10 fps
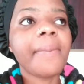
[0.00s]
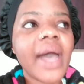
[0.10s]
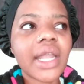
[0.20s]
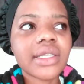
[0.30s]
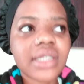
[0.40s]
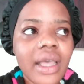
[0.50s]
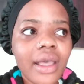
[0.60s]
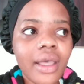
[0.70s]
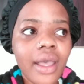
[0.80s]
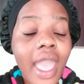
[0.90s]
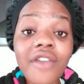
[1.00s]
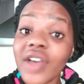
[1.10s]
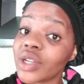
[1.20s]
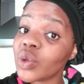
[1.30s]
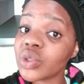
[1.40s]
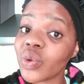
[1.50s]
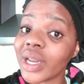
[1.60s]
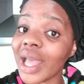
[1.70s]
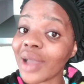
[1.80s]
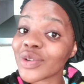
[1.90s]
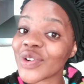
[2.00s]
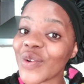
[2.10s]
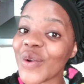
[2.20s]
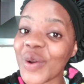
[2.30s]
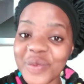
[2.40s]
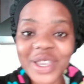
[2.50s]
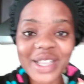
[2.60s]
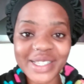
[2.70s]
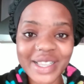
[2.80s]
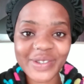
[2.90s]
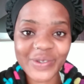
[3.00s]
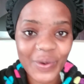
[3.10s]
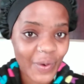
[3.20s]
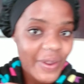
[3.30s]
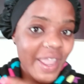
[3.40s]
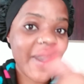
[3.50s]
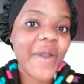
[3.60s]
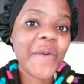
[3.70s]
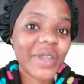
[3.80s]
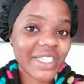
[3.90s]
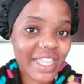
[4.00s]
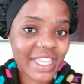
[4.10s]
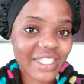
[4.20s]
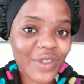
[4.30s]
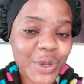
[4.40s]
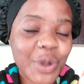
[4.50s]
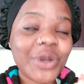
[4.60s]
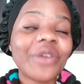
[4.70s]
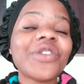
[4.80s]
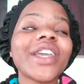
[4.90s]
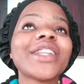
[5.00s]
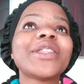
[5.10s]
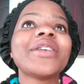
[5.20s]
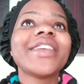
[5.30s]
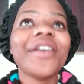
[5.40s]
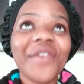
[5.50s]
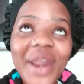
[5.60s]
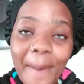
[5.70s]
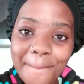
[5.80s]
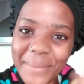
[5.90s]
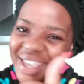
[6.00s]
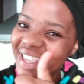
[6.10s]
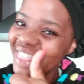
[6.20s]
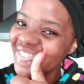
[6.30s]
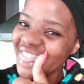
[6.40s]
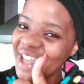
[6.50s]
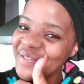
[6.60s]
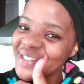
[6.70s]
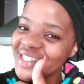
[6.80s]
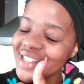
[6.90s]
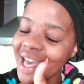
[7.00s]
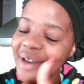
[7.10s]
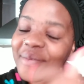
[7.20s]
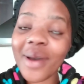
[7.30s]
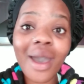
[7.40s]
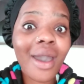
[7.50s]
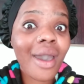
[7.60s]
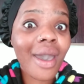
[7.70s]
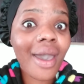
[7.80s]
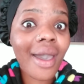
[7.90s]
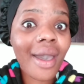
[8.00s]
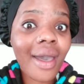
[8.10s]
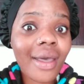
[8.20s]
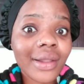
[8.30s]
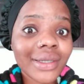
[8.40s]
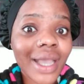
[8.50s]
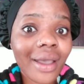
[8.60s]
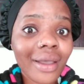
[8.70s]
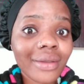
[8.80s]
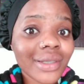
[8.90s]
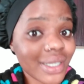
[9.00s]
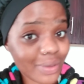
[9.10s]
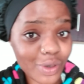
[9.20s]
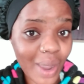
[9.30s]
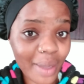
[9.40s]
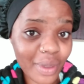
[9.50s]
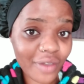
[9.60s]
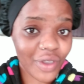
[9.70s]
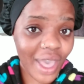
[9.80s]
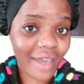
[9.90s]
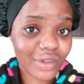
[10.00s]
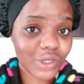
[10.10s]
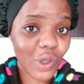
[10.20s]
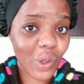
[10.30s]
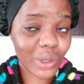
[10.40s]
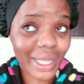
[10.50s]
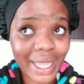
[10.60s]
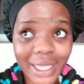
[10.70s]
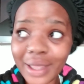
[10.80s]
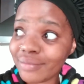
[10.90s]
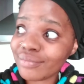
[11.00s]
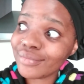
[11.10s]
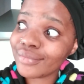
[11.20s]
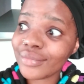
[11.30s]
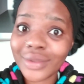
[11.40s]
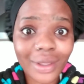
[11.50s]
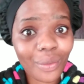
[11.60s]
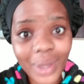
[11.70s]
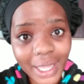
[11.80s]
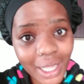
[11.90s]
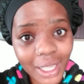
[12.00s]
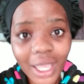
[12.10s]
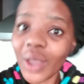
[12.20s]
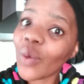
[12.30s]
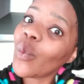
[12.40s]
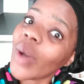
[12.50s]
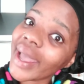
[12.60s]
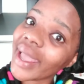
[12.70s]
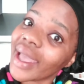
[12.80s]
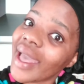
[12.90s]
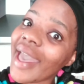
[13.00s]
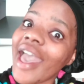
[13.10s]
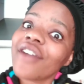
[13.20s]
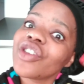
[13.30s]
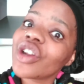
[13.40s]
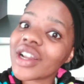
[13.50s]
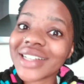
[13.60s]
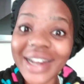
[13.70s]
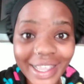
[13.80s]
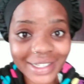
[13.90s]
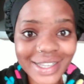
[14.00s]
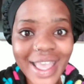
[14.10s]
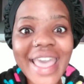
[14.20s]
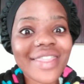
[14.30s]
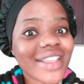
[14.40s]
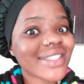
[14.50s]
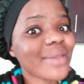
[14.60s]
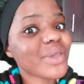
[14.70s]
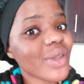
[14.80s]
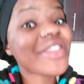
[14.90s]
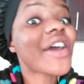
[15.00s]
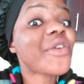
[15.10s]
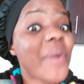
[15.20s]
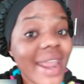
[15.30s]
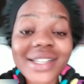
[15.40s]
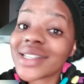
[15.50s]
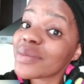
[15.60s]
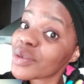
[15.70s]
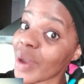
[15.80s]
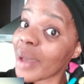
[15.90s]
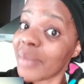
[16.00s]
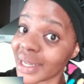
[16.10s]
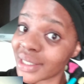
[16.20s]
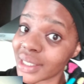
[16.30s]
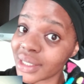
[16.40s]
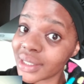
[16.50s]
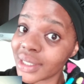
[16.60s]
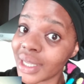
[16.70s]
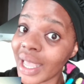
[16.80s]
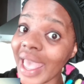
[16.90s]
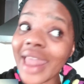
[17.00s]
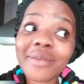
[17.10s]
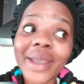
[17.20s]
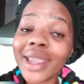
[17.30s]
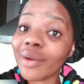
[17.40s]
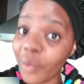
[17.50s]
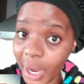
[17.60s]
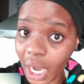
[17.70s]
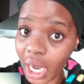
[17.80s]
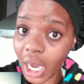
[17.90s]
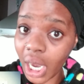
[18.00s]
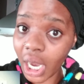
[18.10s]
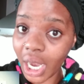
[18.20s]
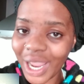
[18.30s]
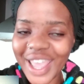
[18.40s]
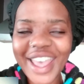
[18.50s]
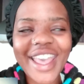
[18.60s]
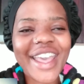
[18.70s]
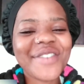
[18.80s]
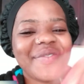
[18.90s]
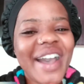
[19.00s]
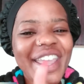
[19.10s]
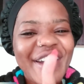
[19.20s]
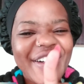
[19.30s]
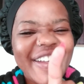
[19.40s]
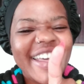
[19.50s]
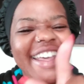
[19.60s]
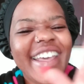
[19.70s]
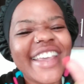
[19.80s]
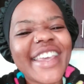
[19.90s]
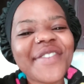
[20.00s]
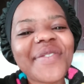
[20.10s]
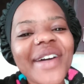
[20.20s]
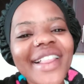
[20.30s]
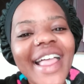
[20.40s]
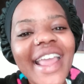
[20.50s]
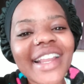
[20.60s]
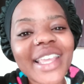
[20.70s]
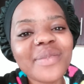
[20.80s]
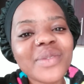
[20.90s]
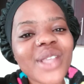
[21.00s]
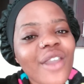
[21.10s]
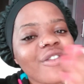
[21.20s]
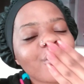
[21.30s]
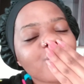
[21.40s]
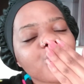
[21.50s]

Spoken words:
But if I don't do an outro, hope you guys enjoy watching this video. Don't forget to give it a big thumbs up and subscribe you haven't, y'all. Like, why have you not clicked the red subscribe button and make it grow? Bye, y'all. Keep well and keep safe.